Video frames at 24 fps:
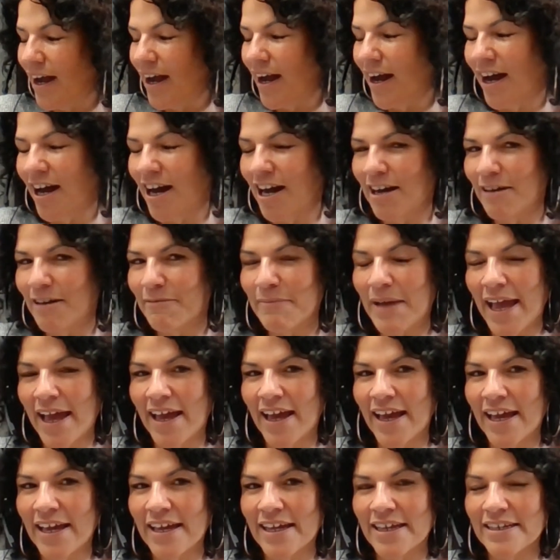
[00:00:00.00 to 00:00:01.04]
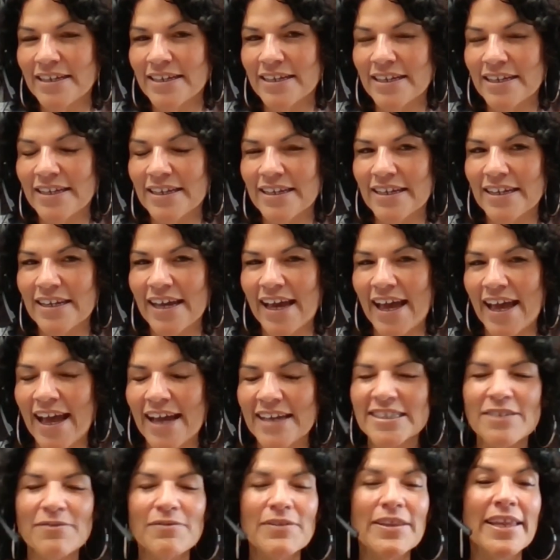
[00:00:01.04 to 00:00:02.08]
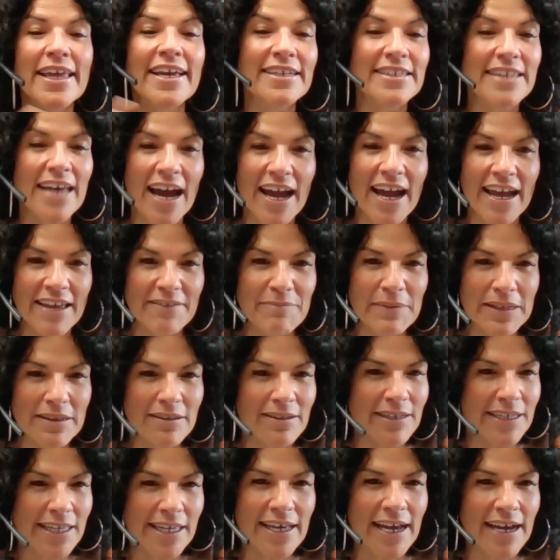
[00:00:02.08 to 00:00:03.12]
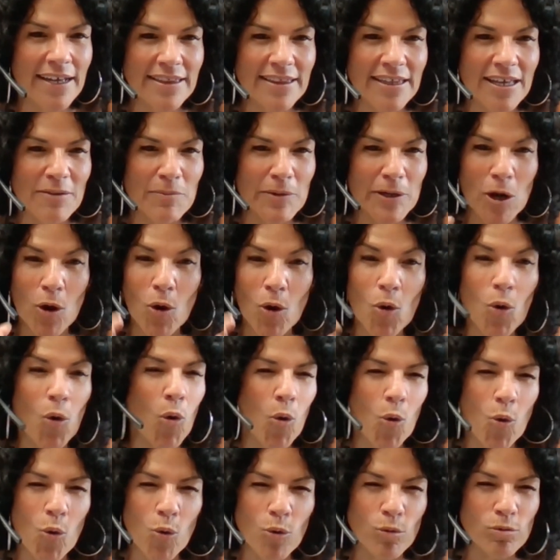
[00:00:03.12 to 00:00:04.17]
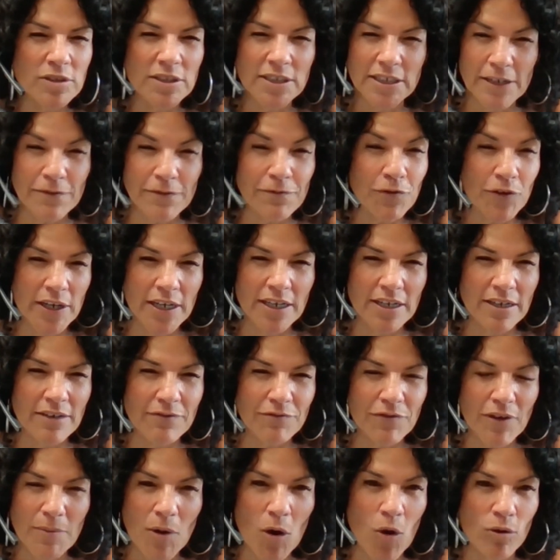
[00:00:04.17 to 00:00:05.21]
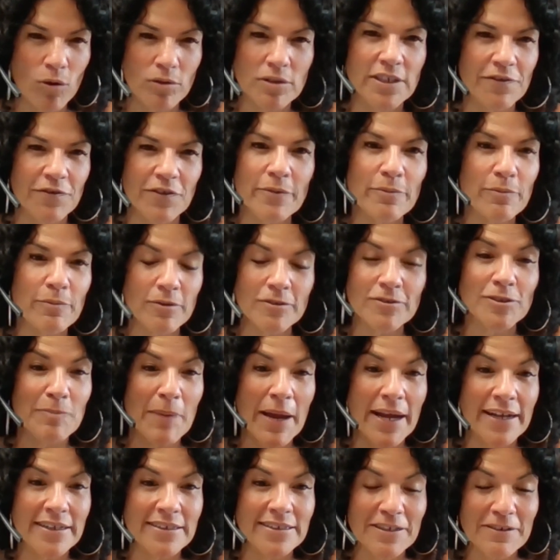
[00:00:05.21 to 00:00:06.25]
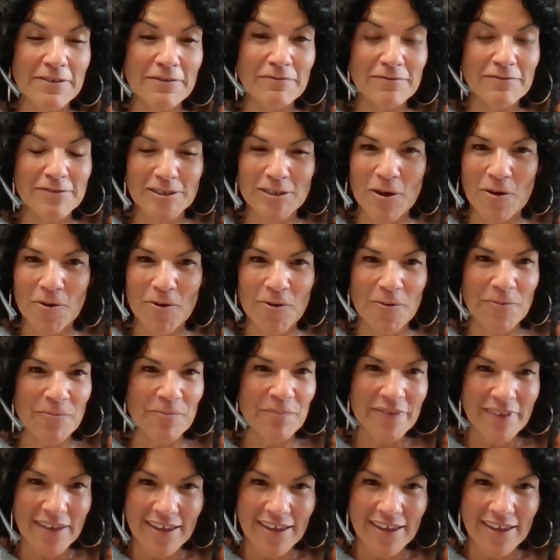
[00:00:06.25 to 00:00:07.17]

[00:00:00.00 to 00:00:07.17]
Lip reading: And as of late, I've been looking at them with from a whole different perspective. So